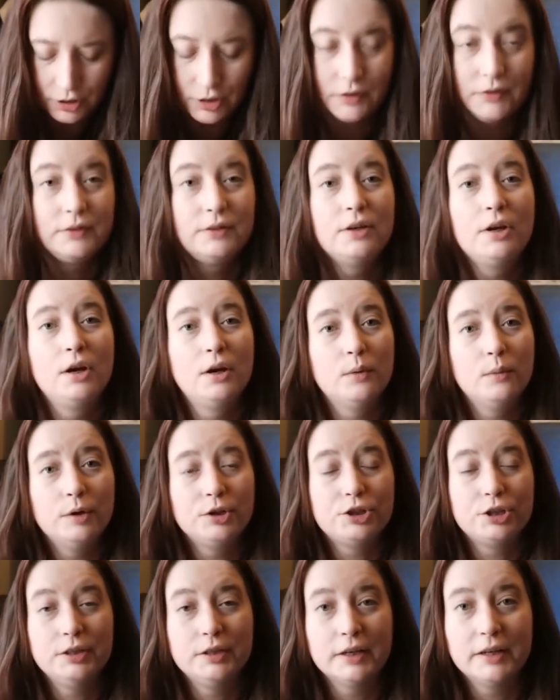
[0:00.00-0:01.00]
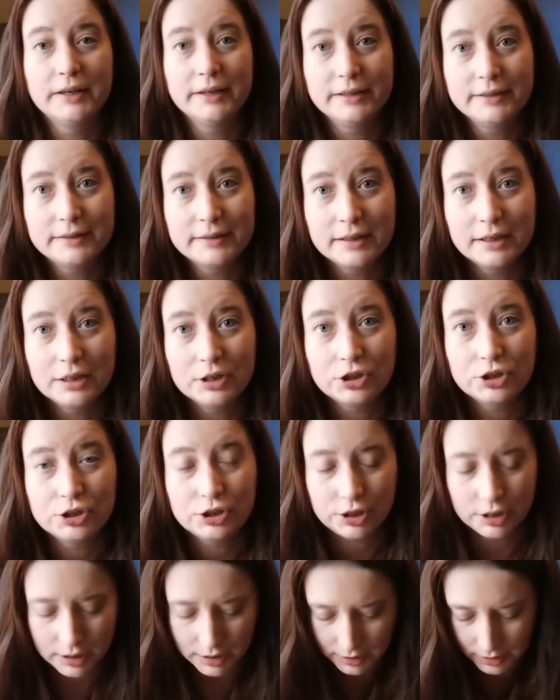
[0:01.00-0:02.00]
she just, what she does is
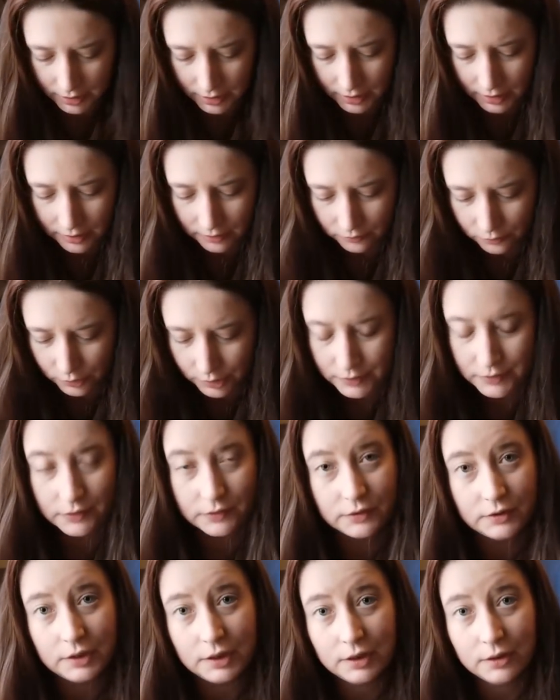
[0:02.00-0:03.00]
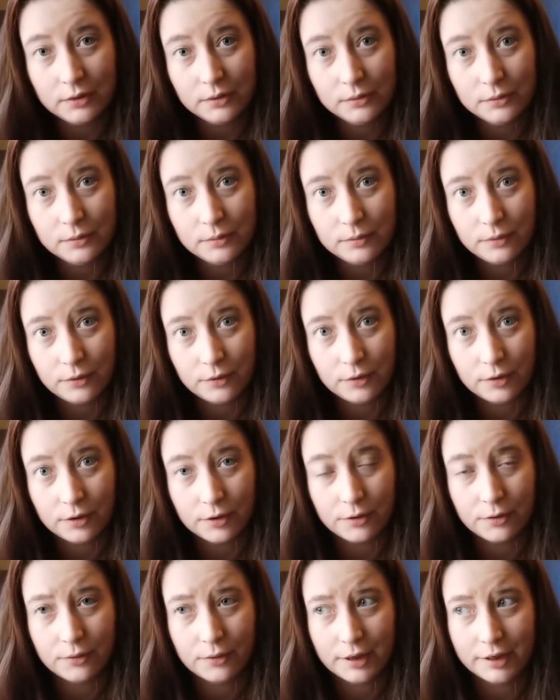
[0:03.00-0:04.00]
she invoices you
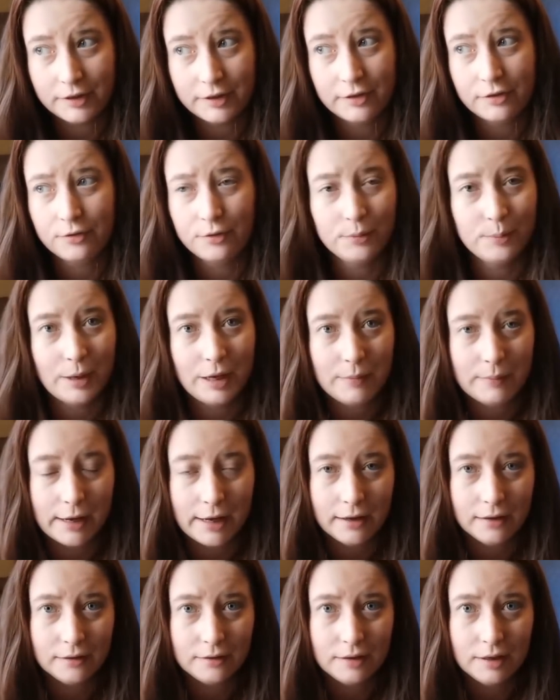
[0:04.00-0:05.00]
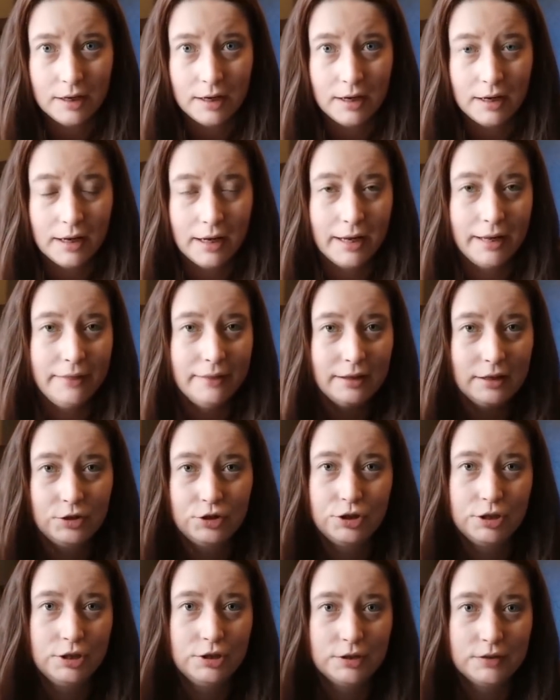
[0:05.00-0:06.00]
through, I think through PayPal, and
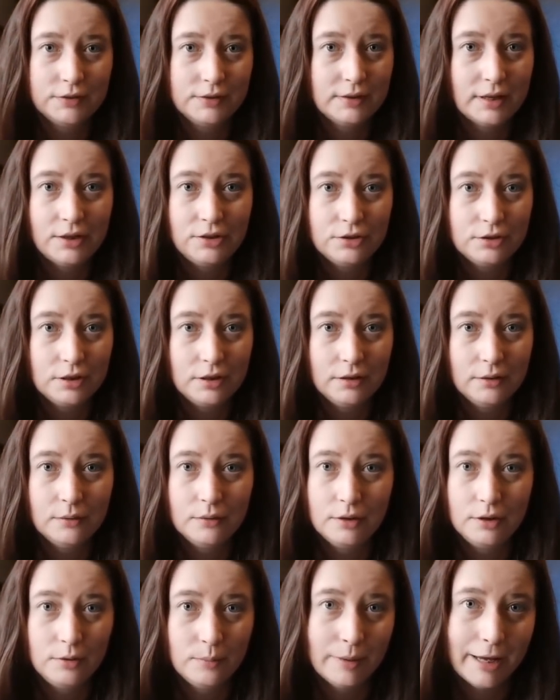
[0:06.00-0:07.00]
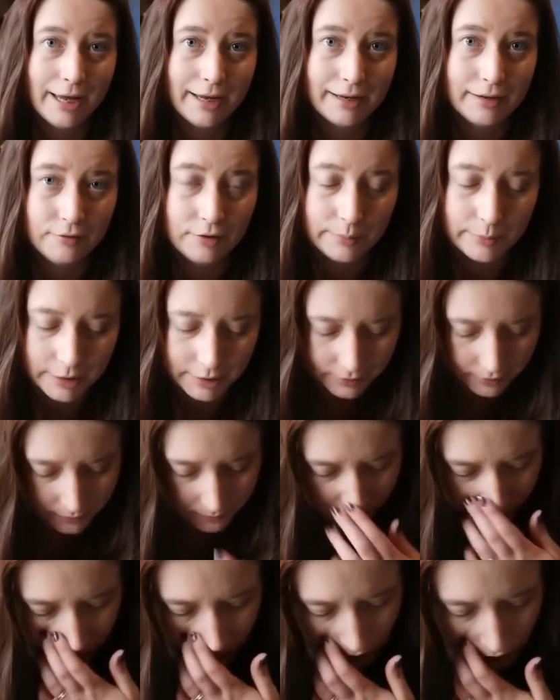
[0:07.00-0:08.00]
then she just sends you the new pack every
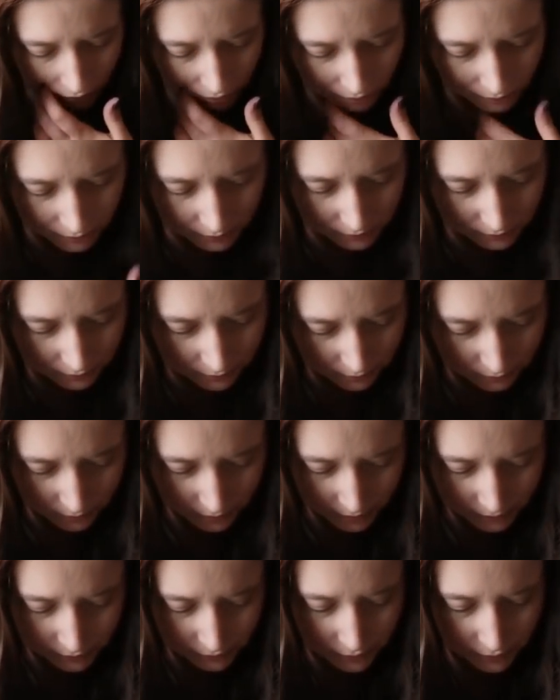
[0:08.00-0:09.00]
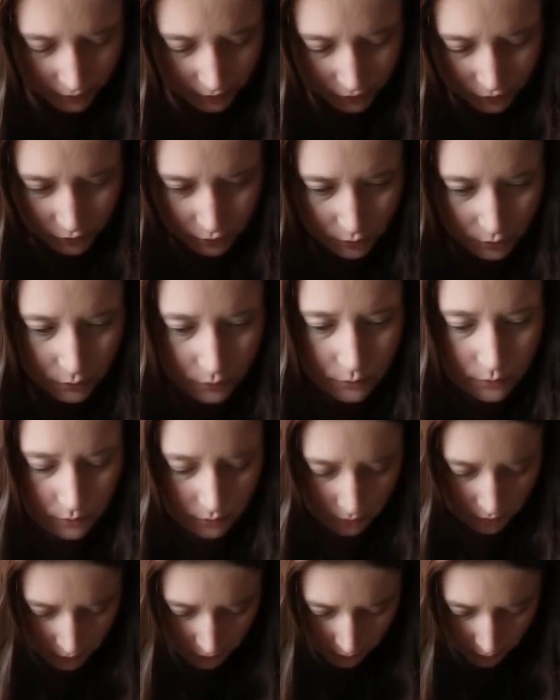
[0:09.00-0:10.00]
month, as long as
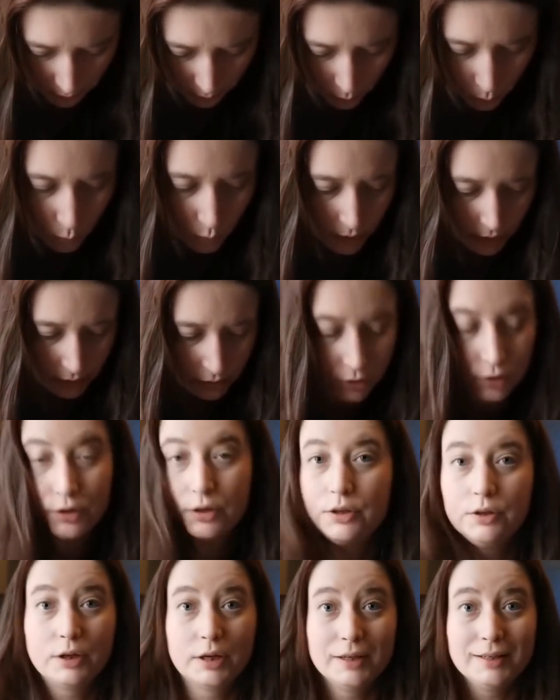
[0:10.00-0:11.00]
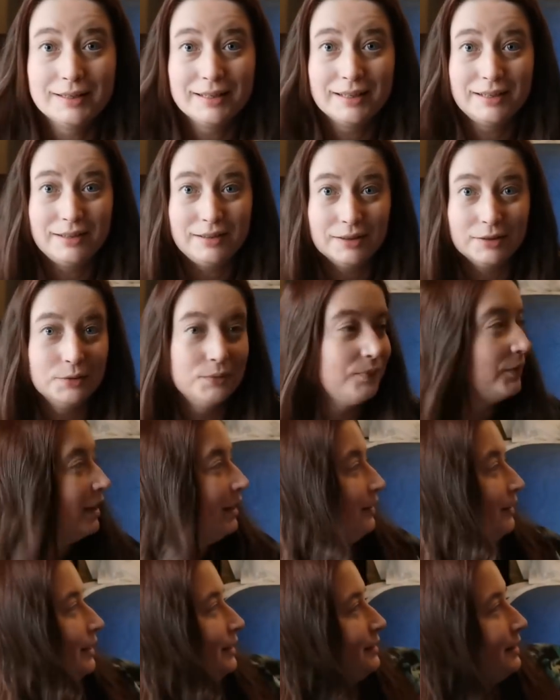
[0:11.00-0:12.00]
you want to continue.
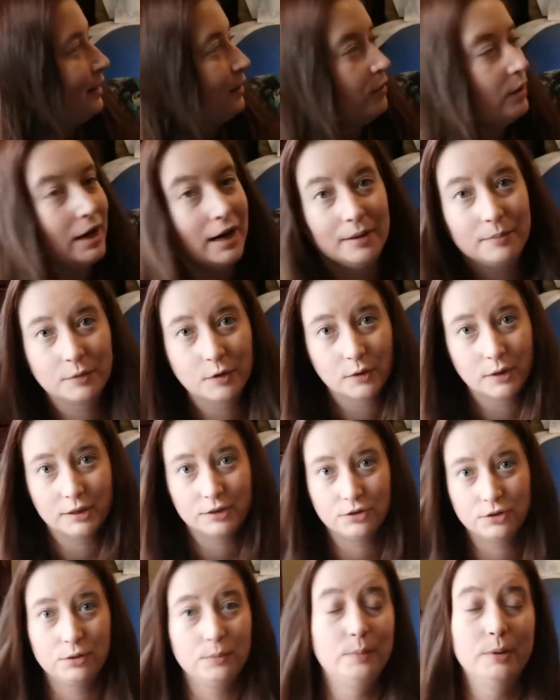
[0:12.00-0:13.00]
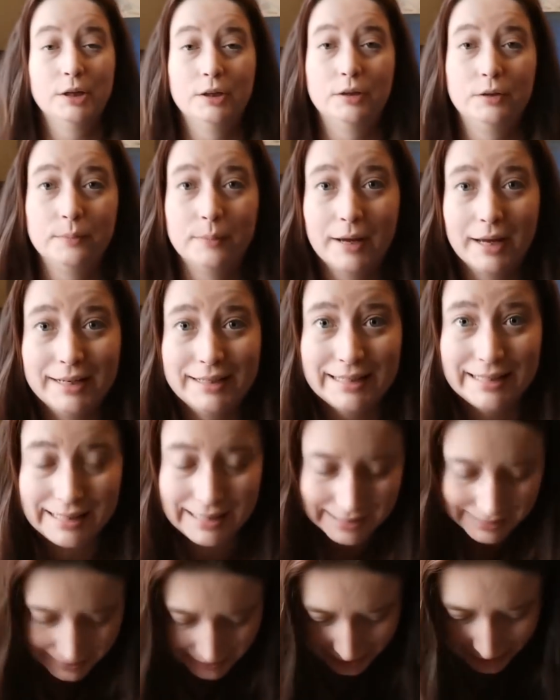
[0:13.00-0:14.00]
And that's how I'm going to build my
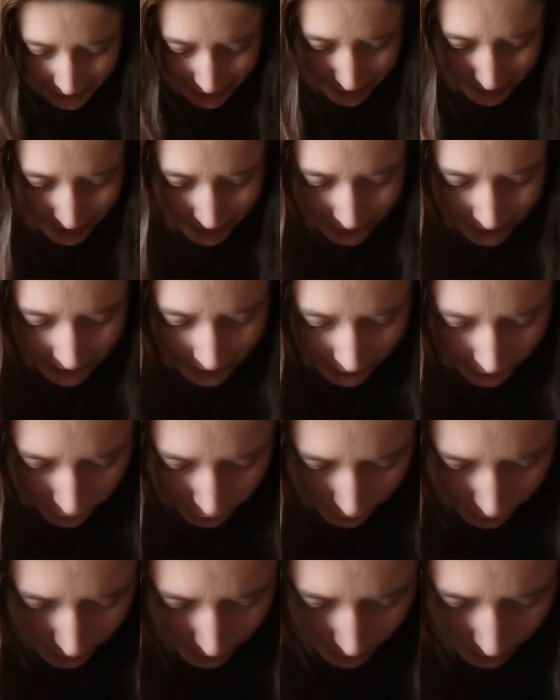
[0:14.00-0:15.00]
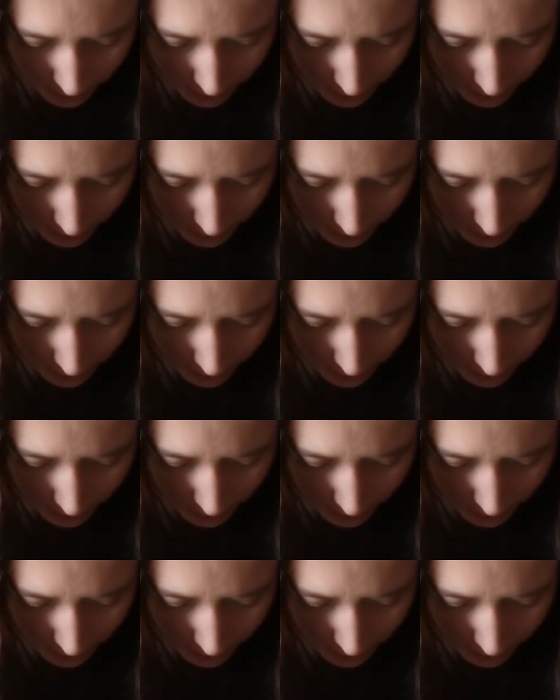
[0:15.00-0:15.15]
Dinky Dyes stash.